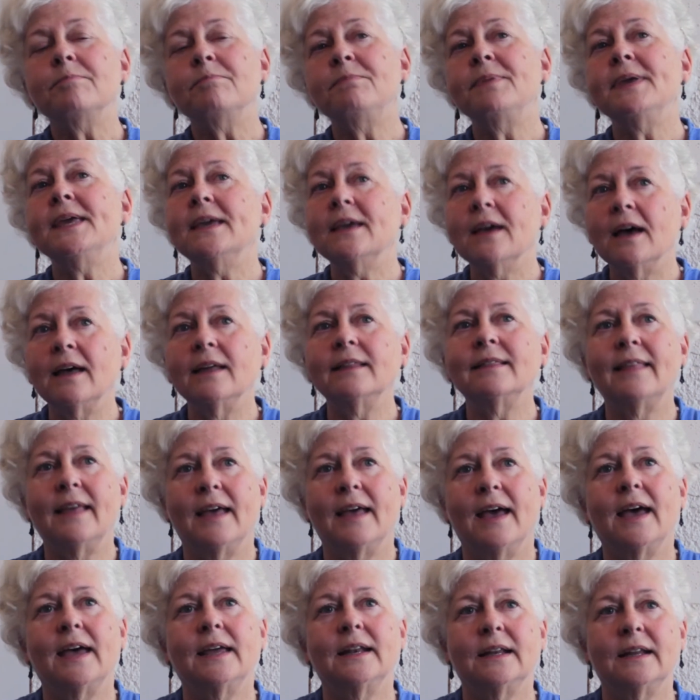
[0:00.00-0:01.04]
Beyond
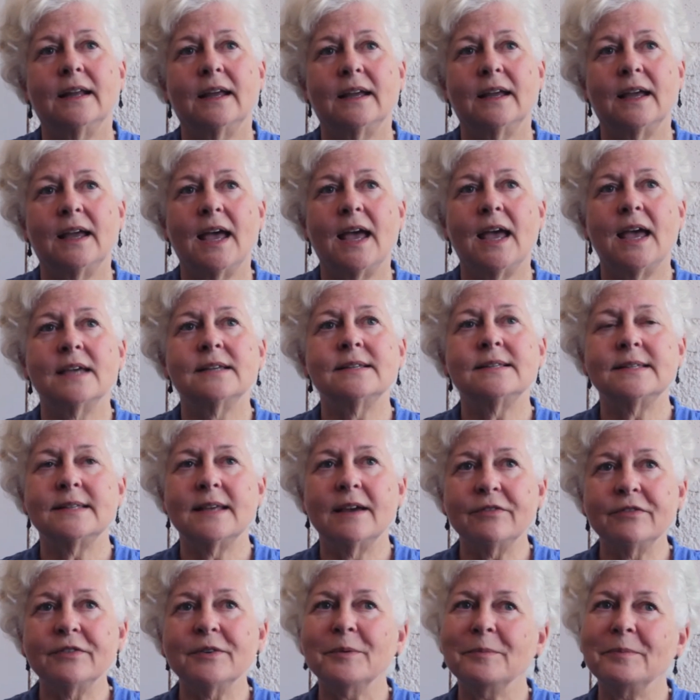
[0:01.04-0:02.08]
that, as
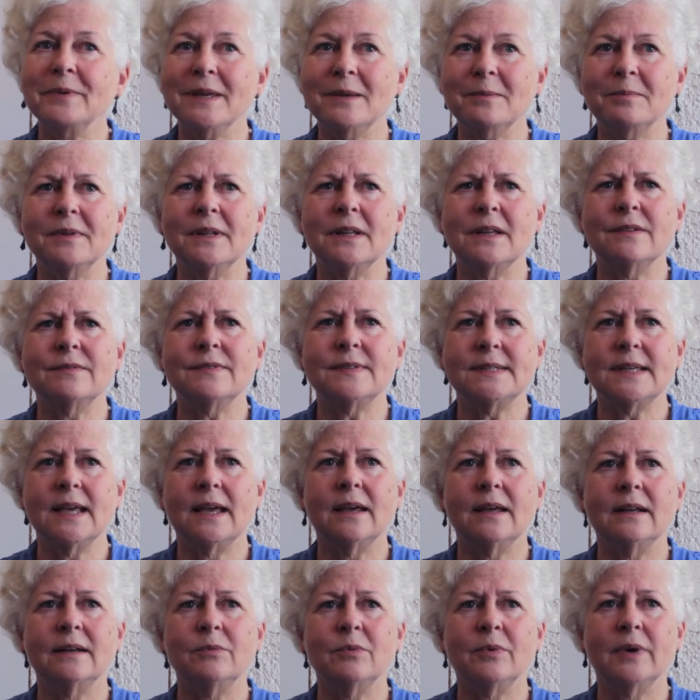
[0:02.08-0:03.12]
several people have
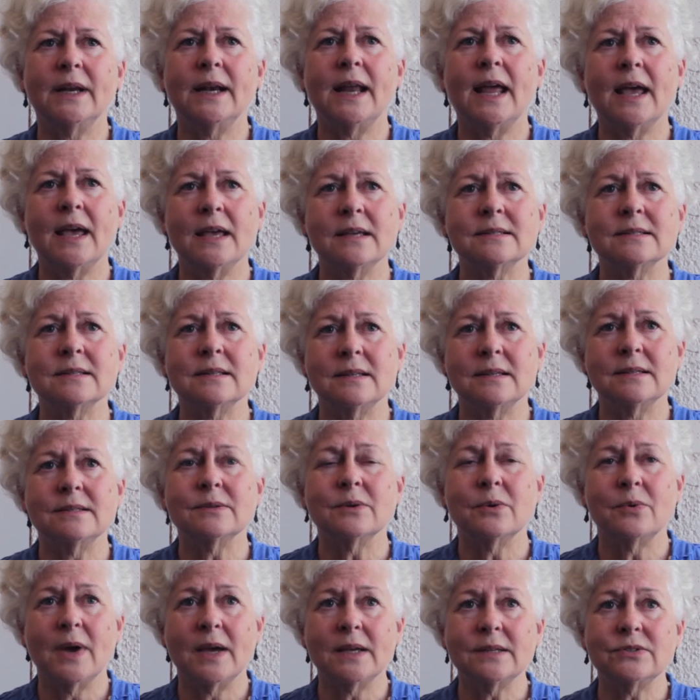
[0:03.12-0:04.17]
said when asked
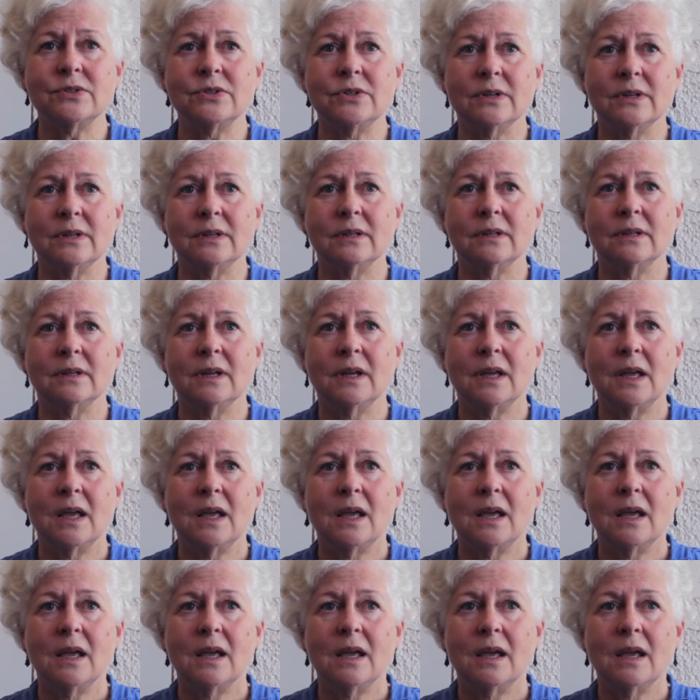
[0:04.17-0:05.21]
this question,
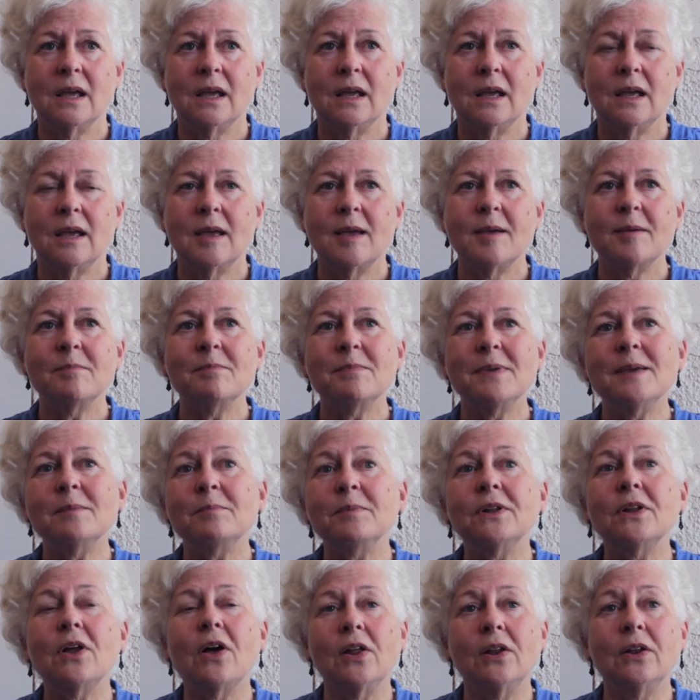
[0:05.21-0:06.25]

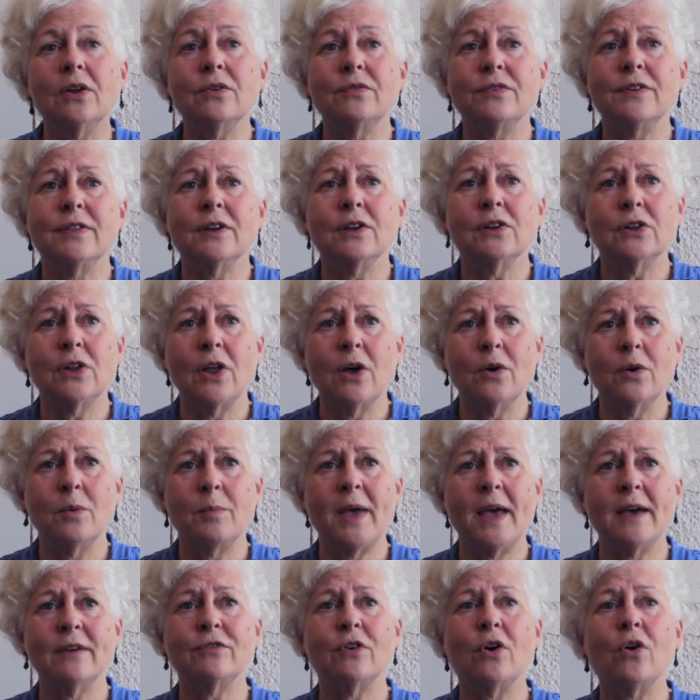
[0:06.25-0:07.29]
people all over the globe
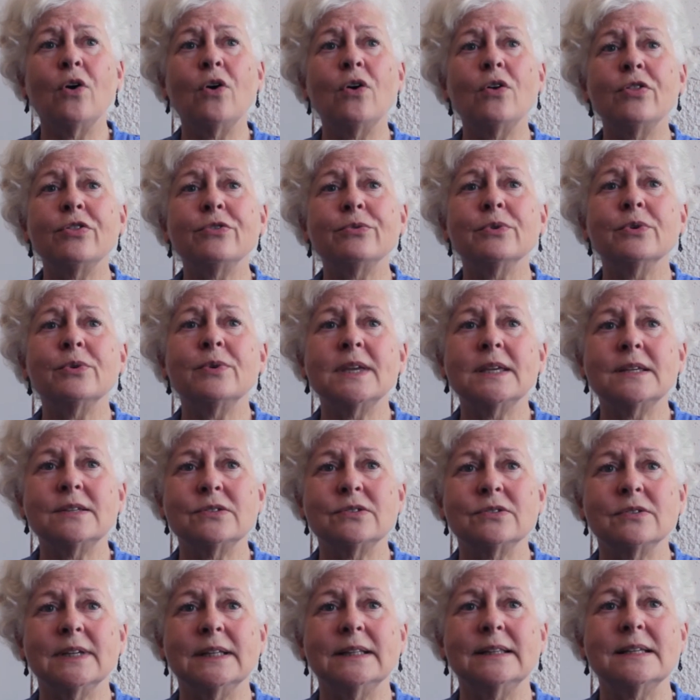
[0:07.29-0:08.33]
have all through
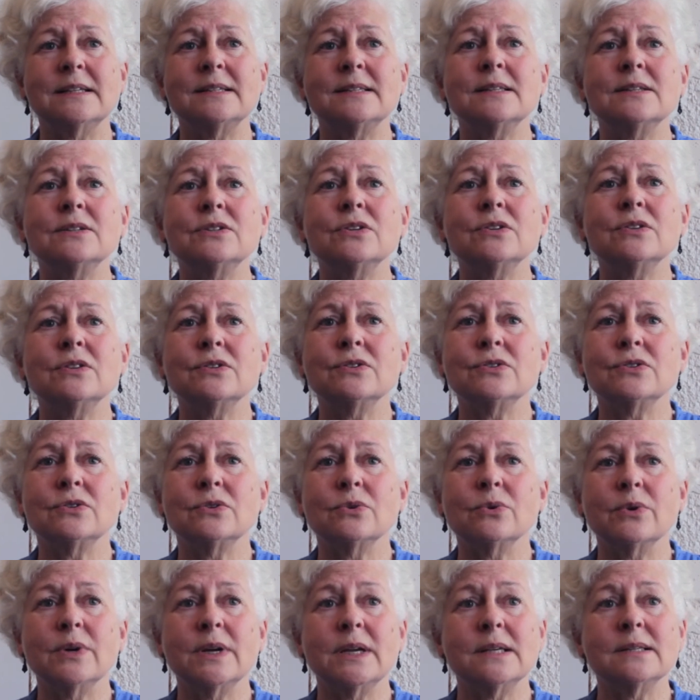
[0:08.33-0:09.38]
history listened to the
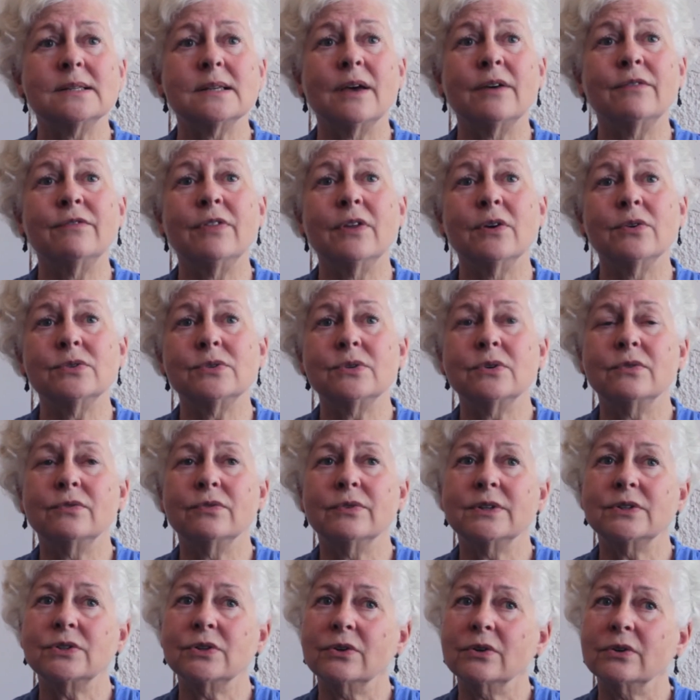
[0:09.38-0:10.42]
stories of those who've
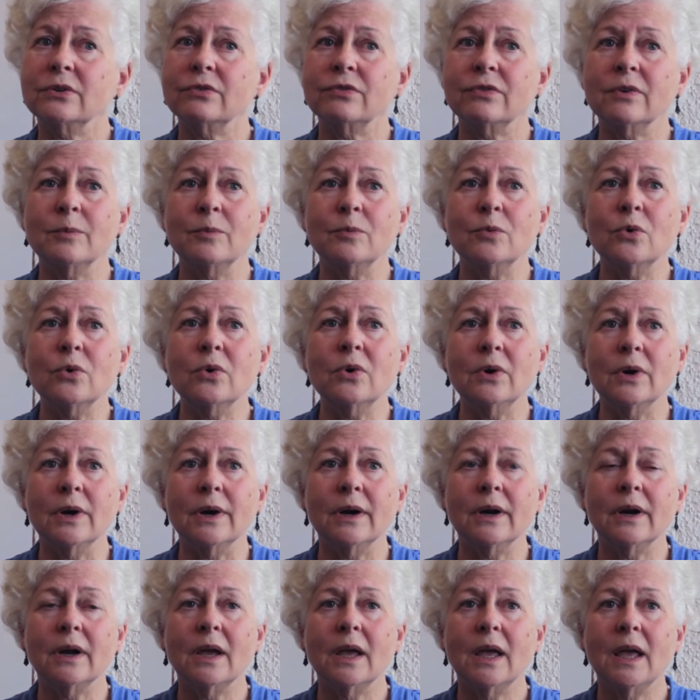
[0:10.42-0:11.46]
returned from
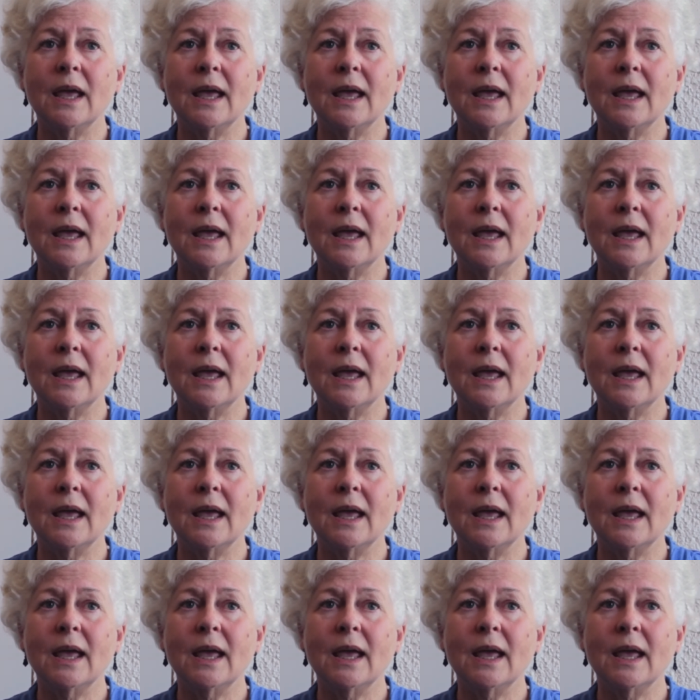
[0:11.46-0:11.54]
war.